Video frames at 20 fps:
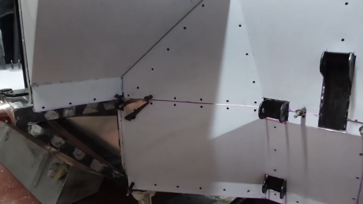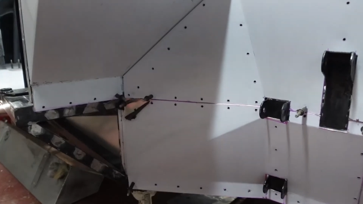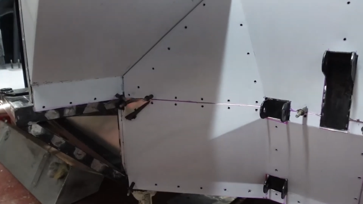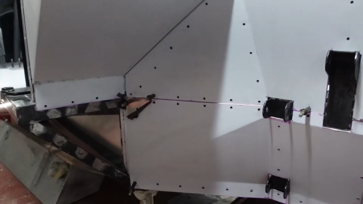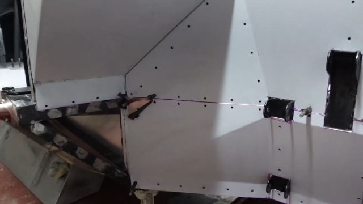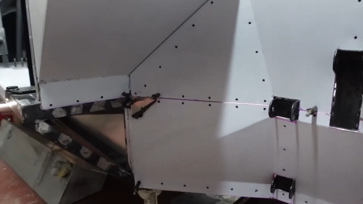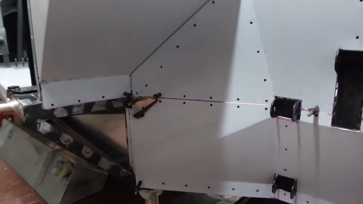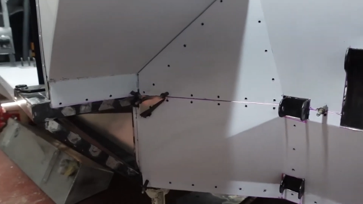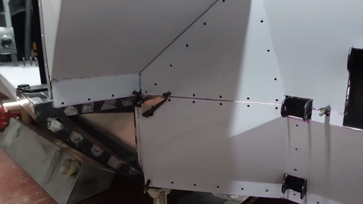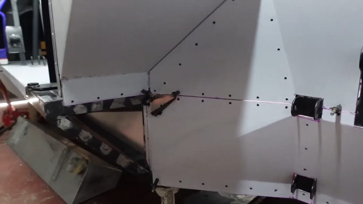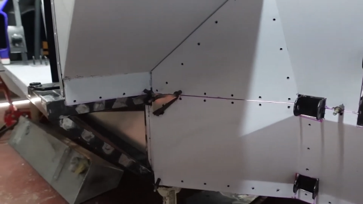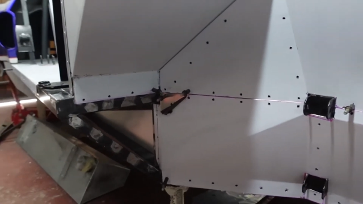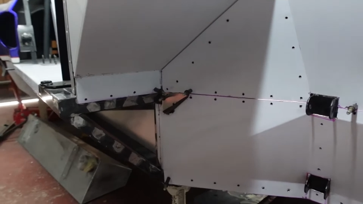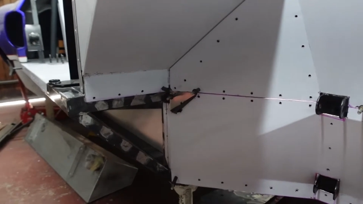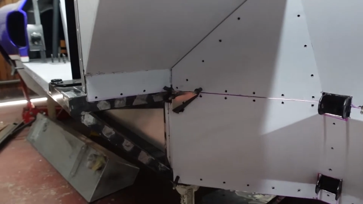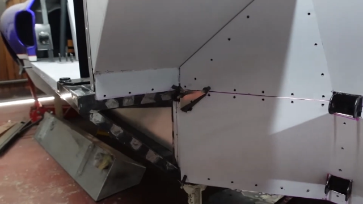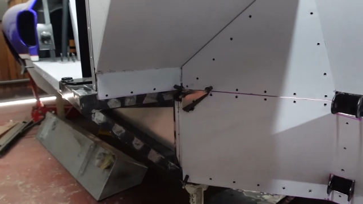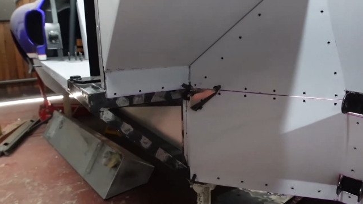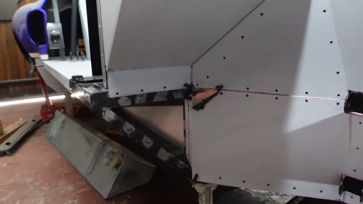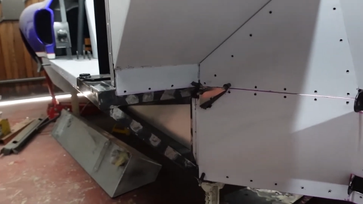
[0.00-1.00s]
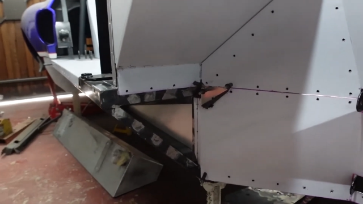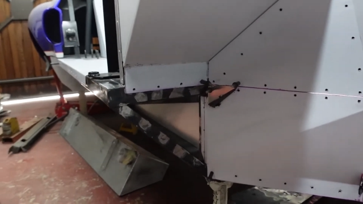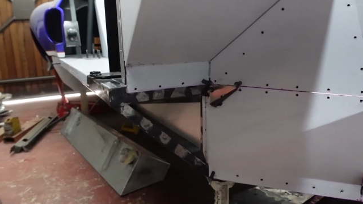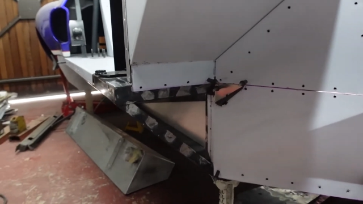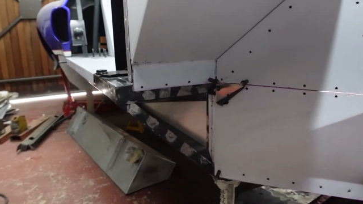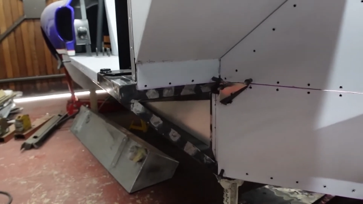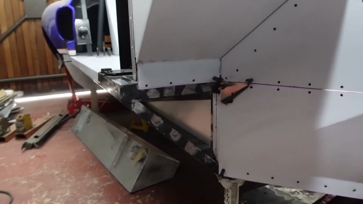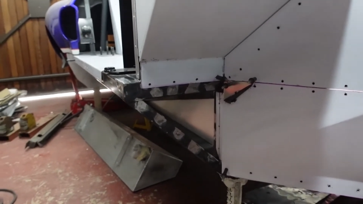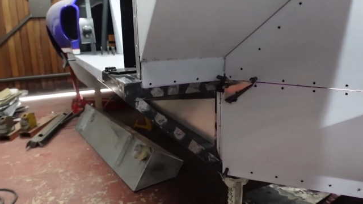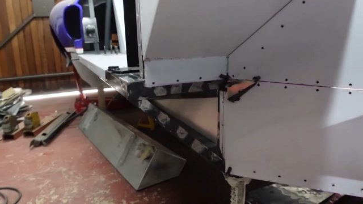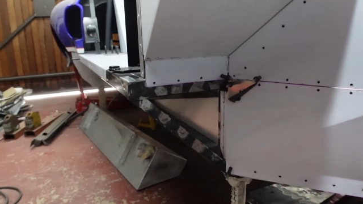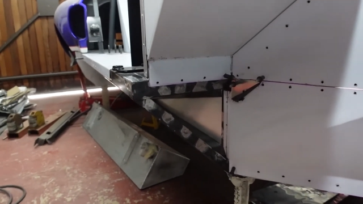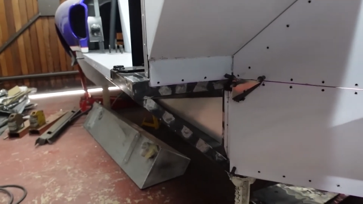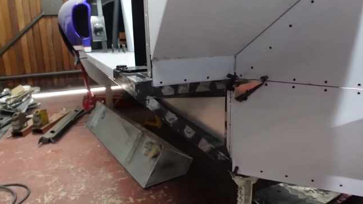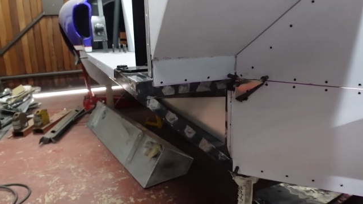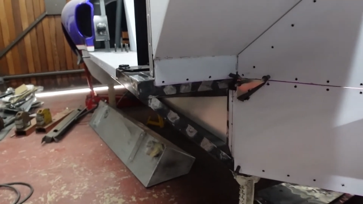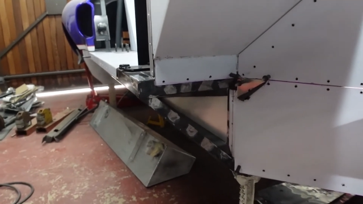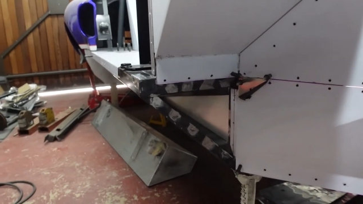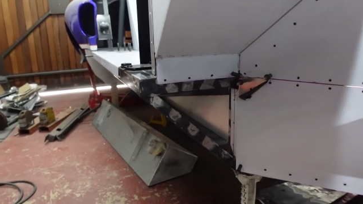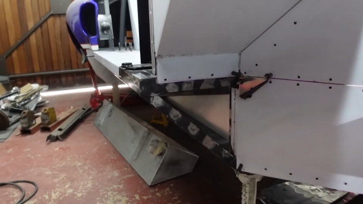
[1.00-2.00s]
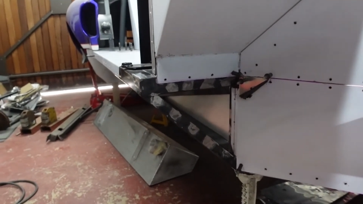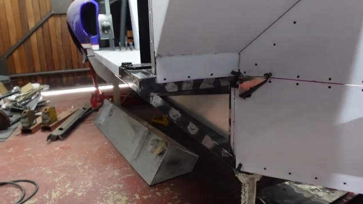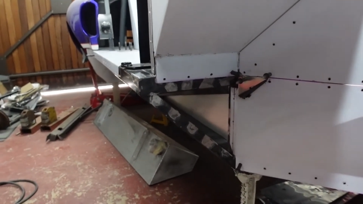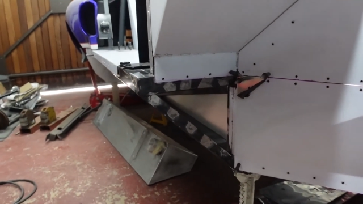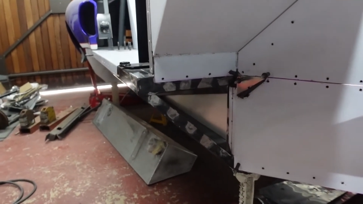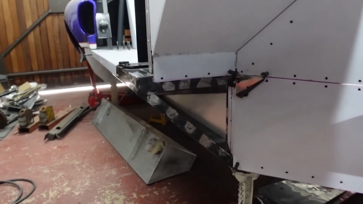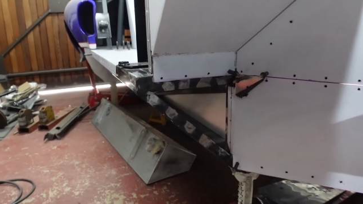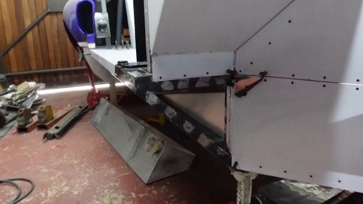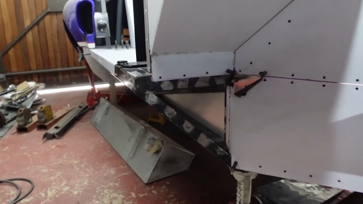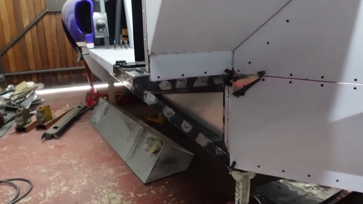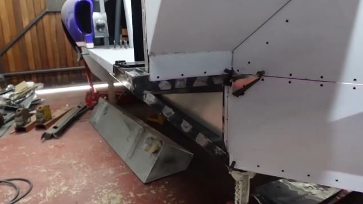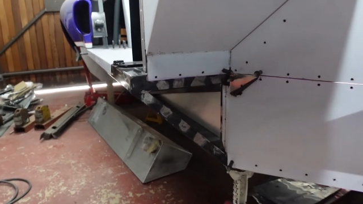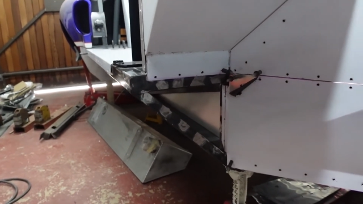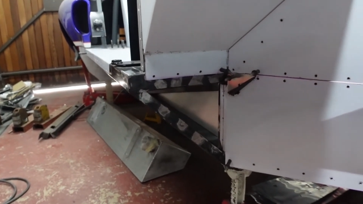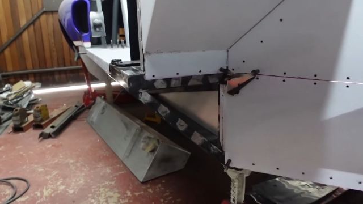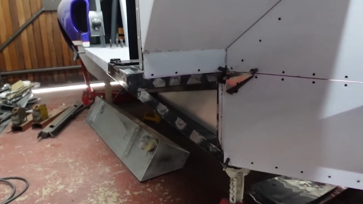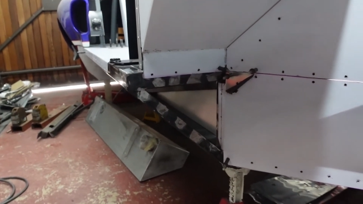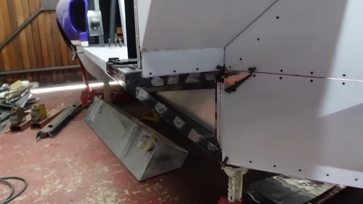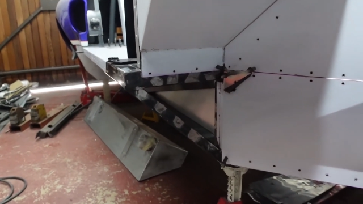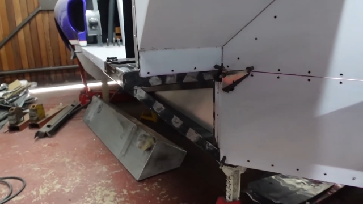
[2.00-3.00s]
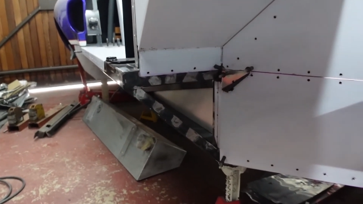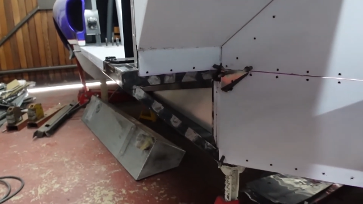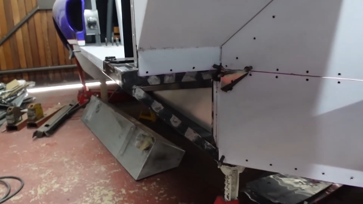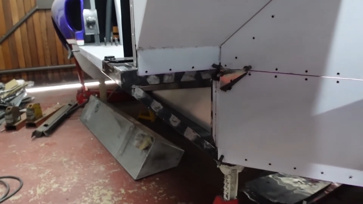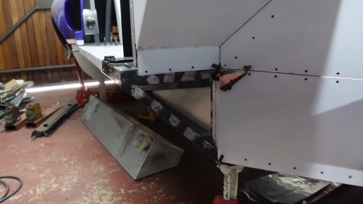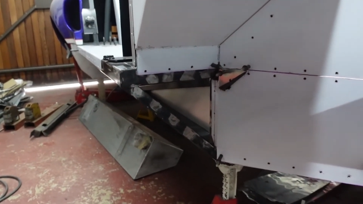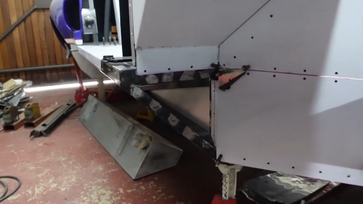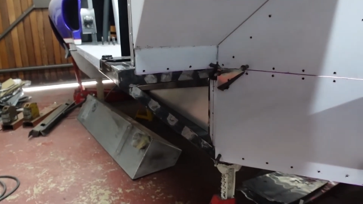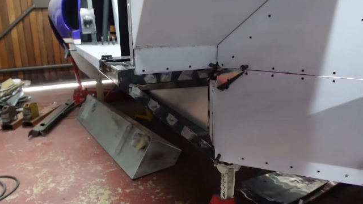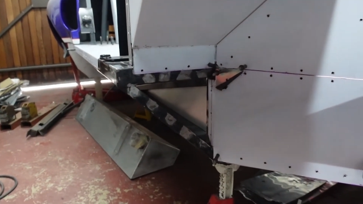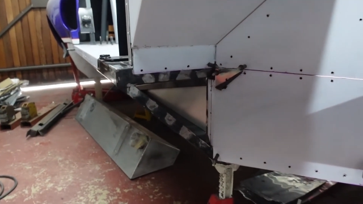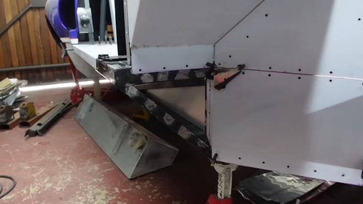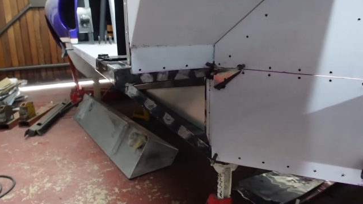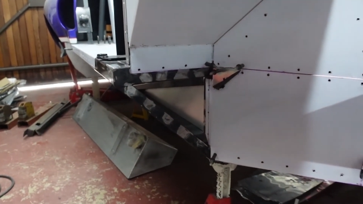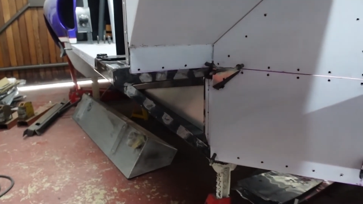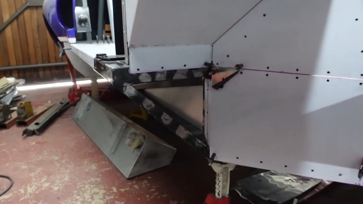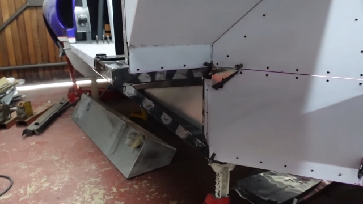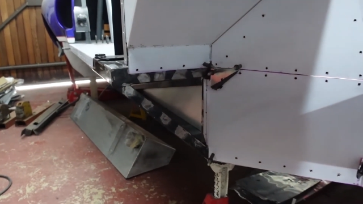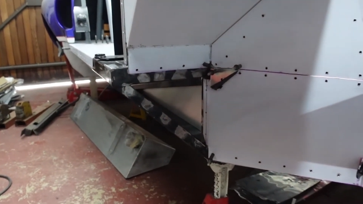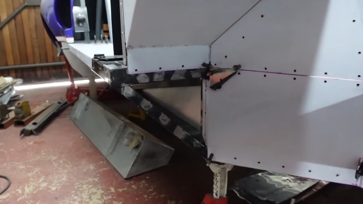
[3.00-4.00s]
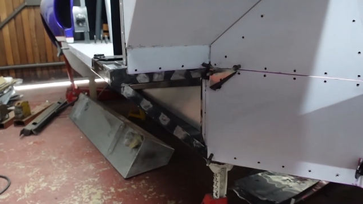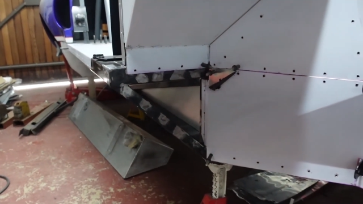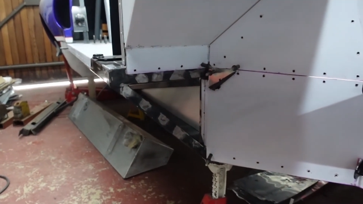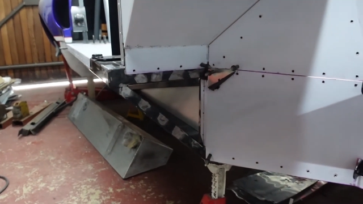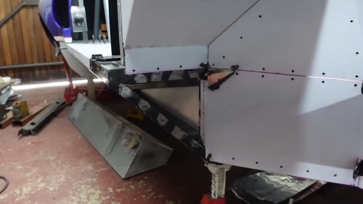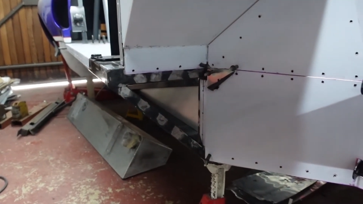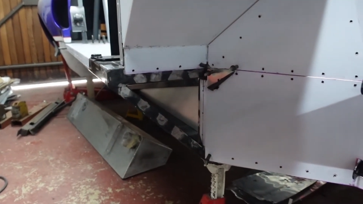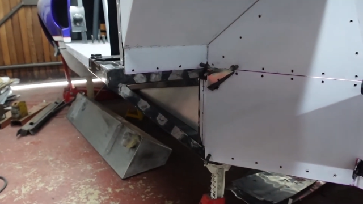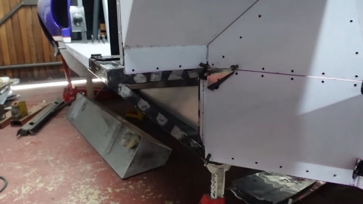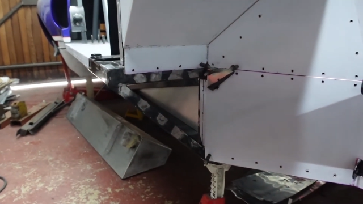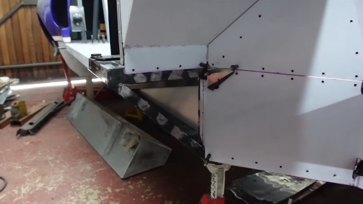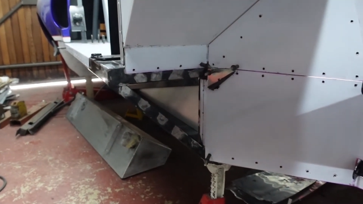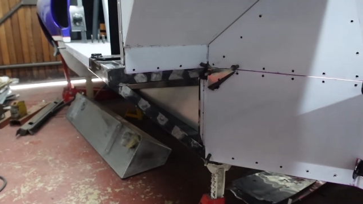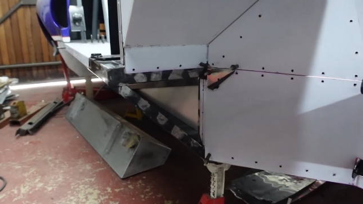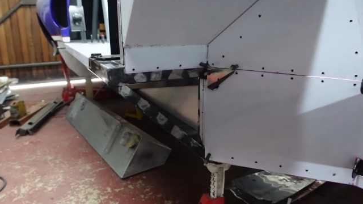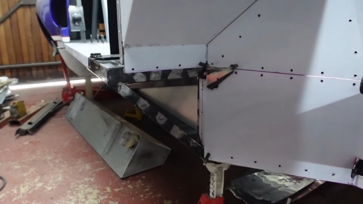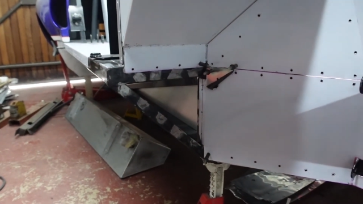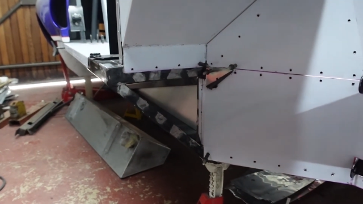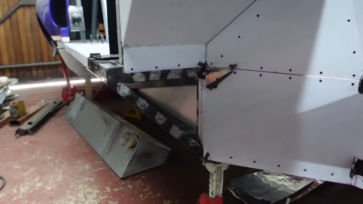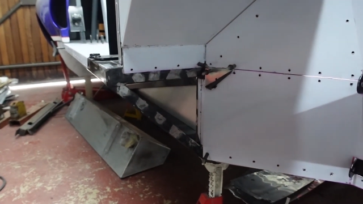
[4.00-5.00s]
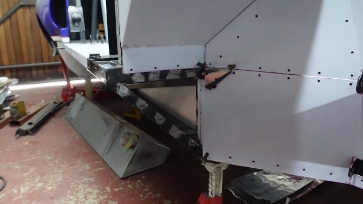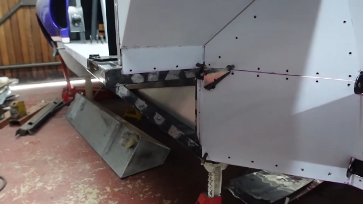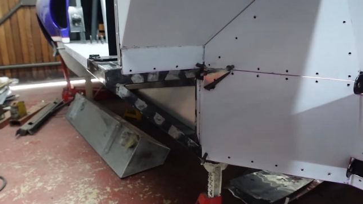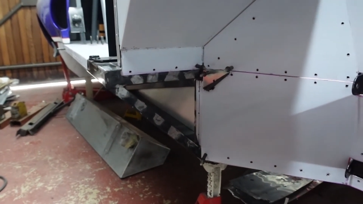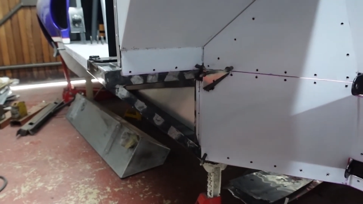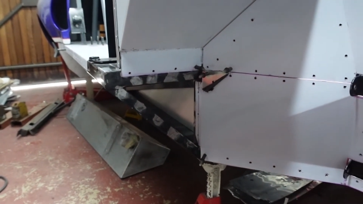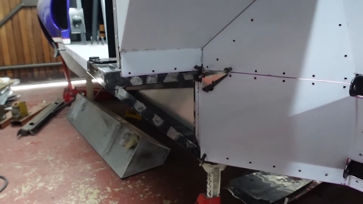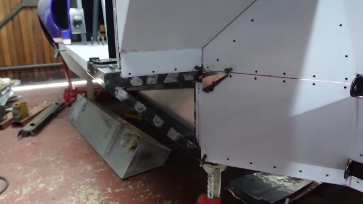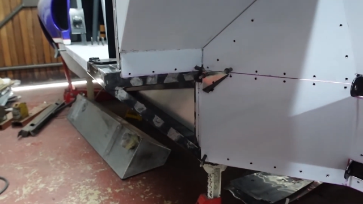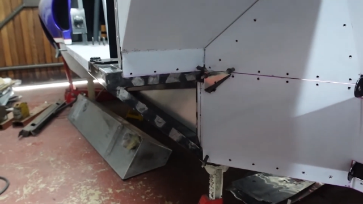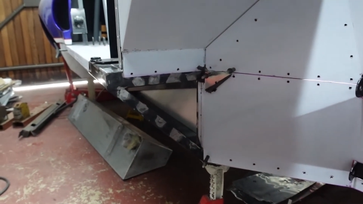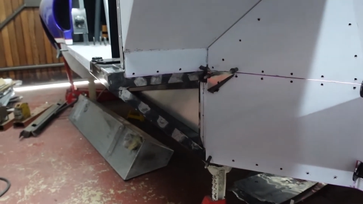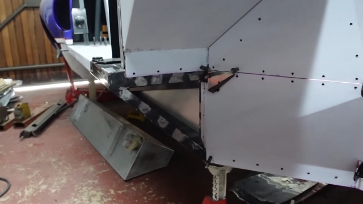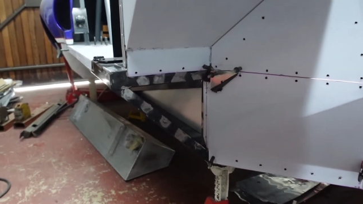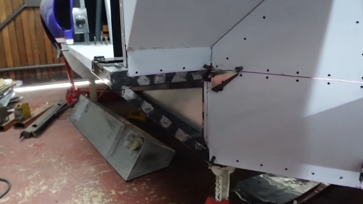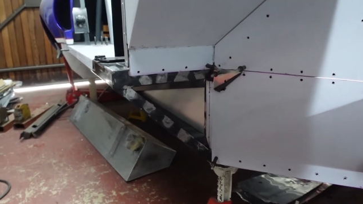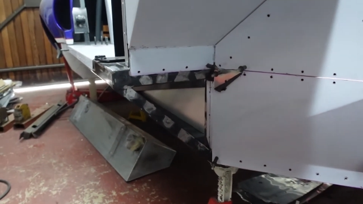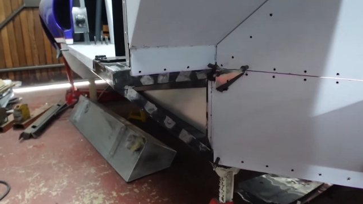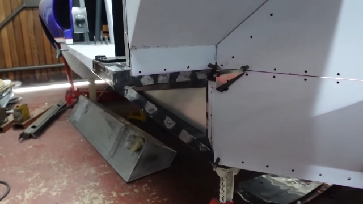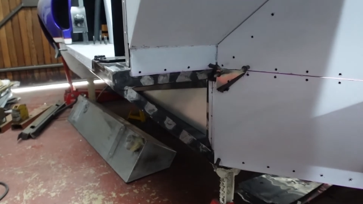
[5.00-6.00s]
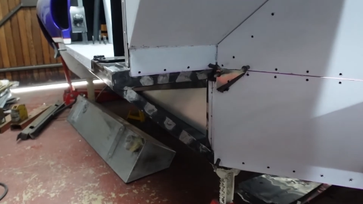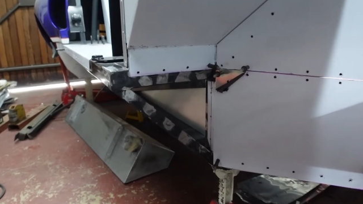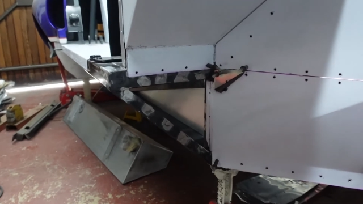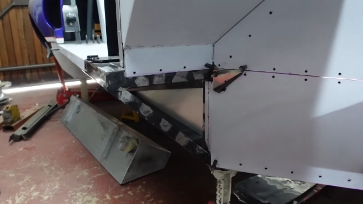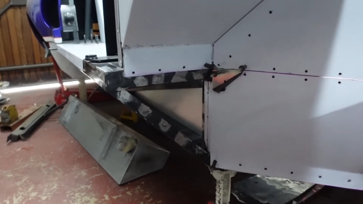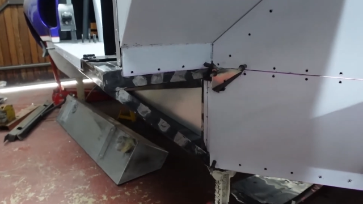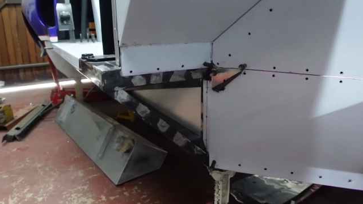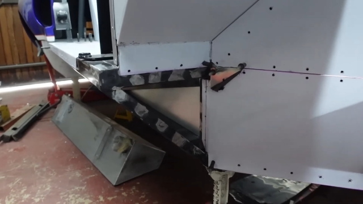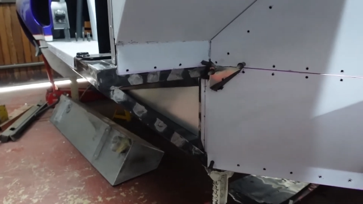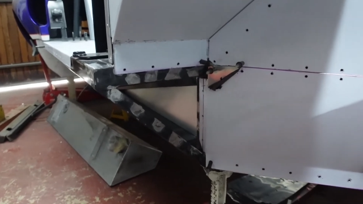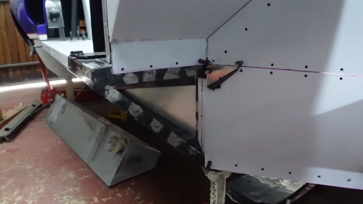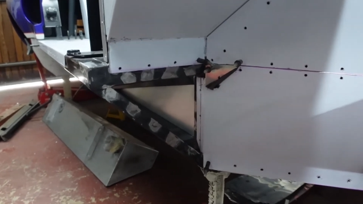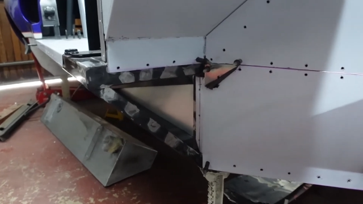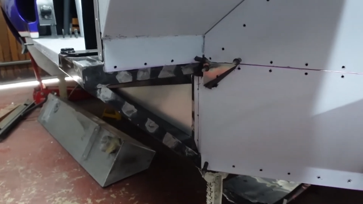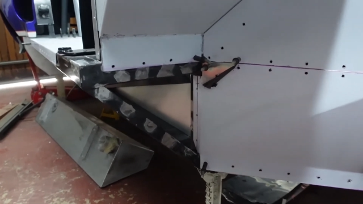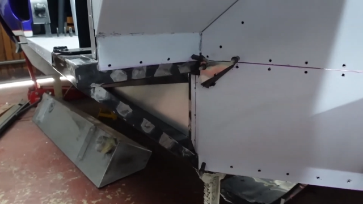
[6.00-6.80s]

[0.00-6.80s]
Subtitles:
No face is visible, so there are no lips to read.